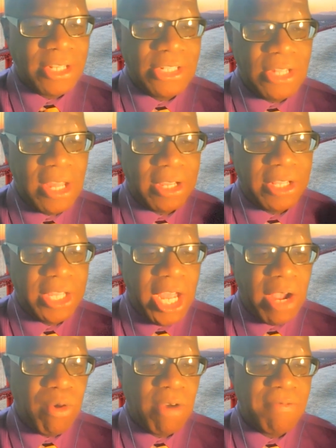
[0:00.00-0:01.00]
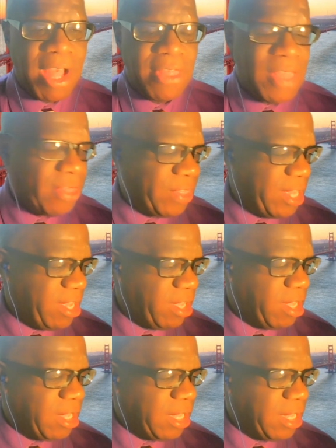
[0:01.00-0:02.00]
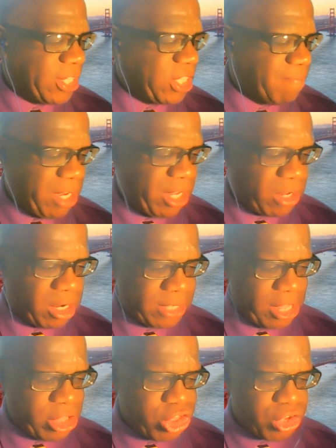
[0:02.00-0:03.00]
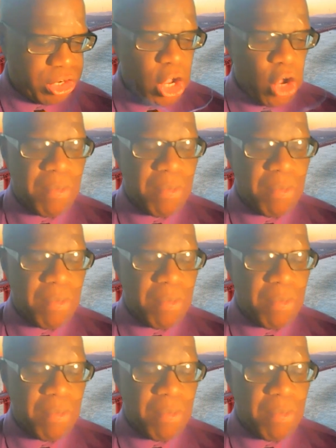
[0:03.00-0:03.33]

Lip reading: is taken care of and that they get some medical attention.